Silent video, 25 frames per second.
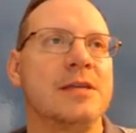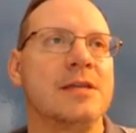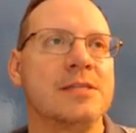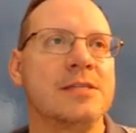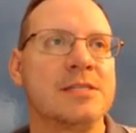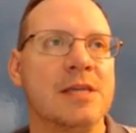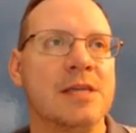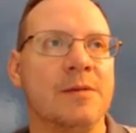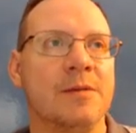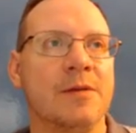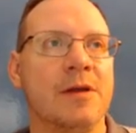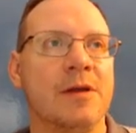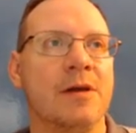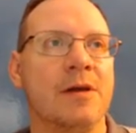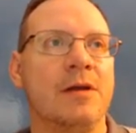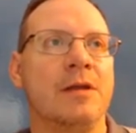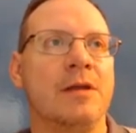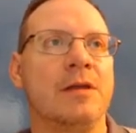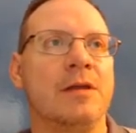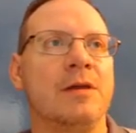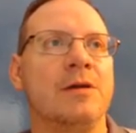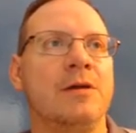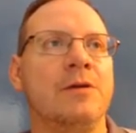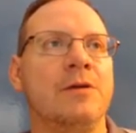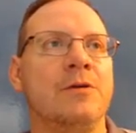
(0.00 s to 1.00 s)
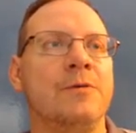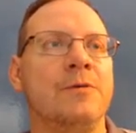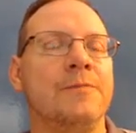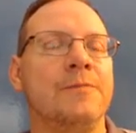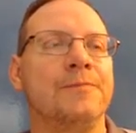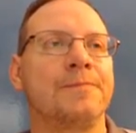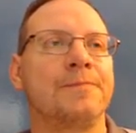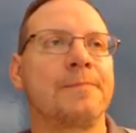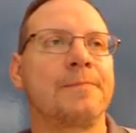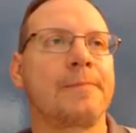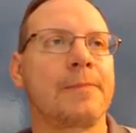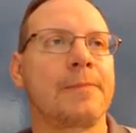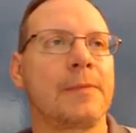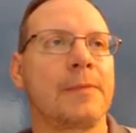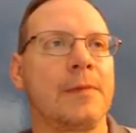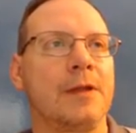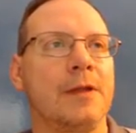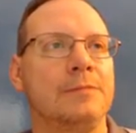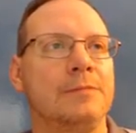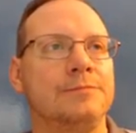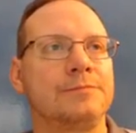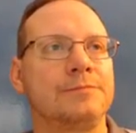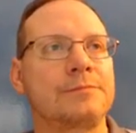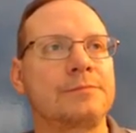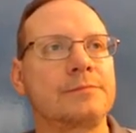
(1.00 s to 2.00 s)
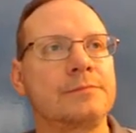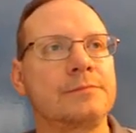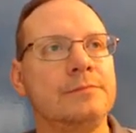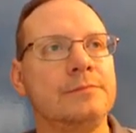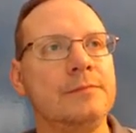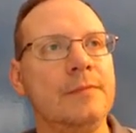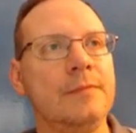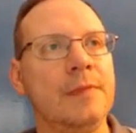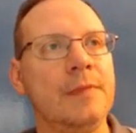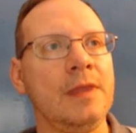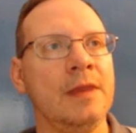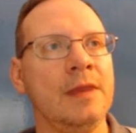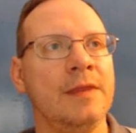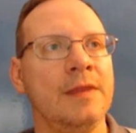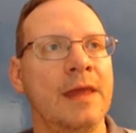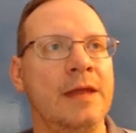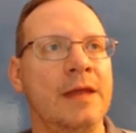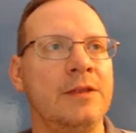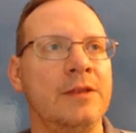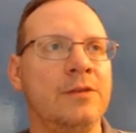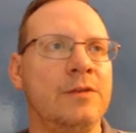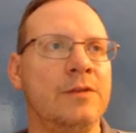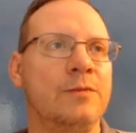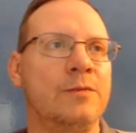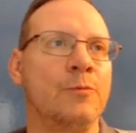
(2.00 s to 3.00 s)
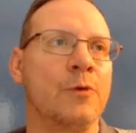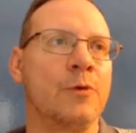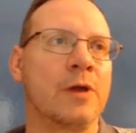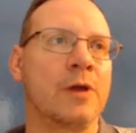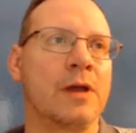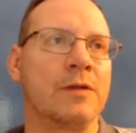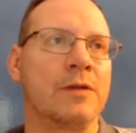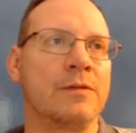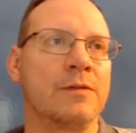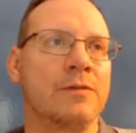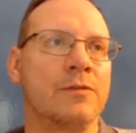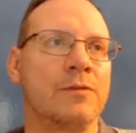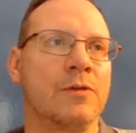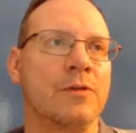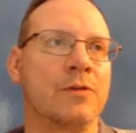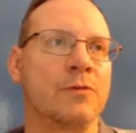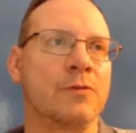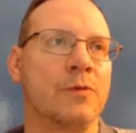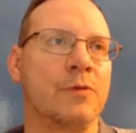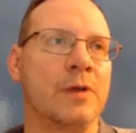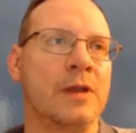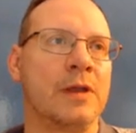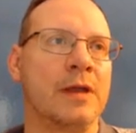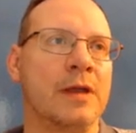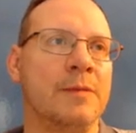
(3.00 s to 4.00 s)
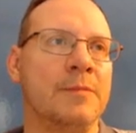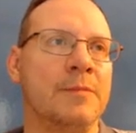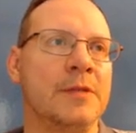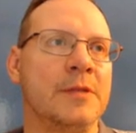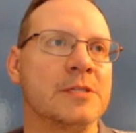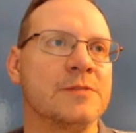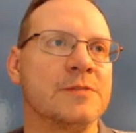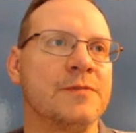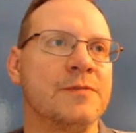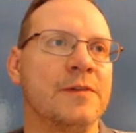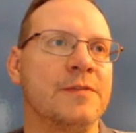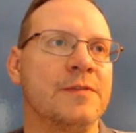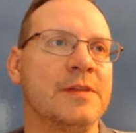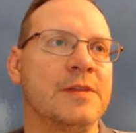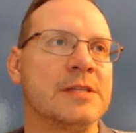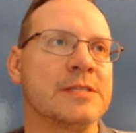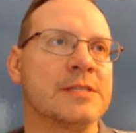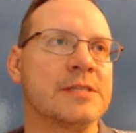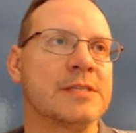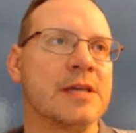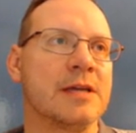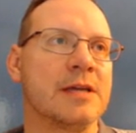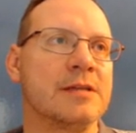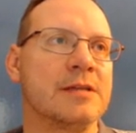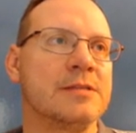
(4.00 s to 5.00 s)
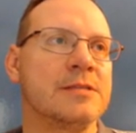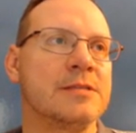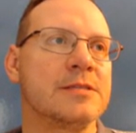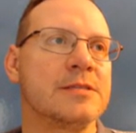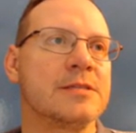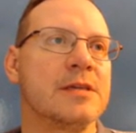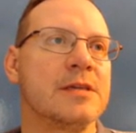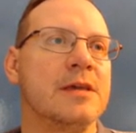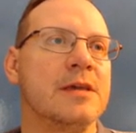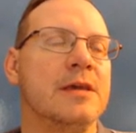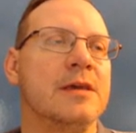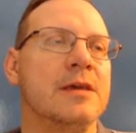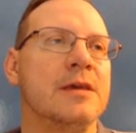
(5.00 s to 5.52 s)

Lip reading: Same cardio. That workout took 29 minutes, 15 seconds.